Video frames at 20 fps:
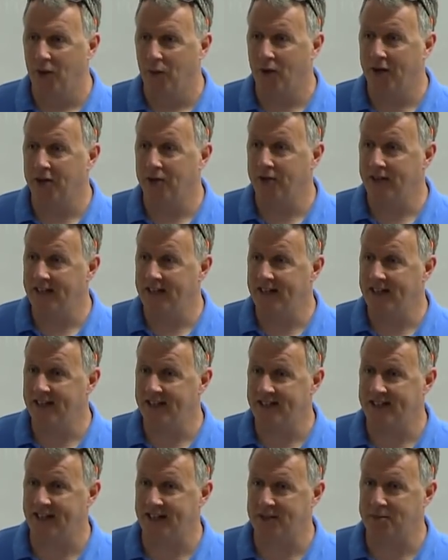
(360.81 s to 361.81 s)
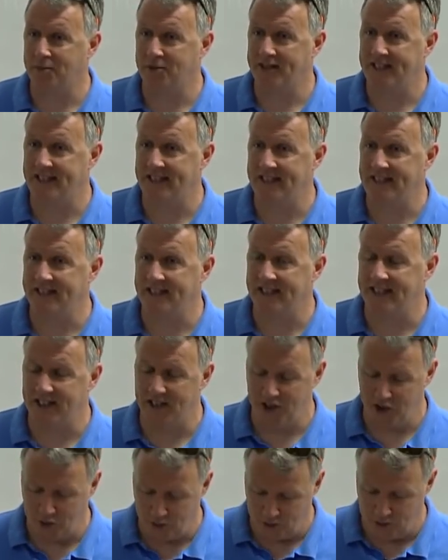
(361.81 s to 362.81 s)
What you need is expertise
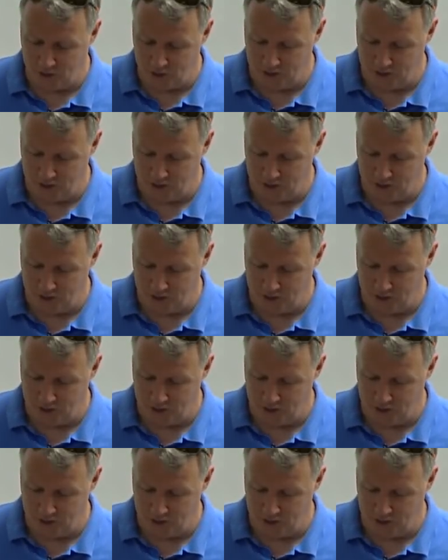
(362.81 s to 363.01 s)
in your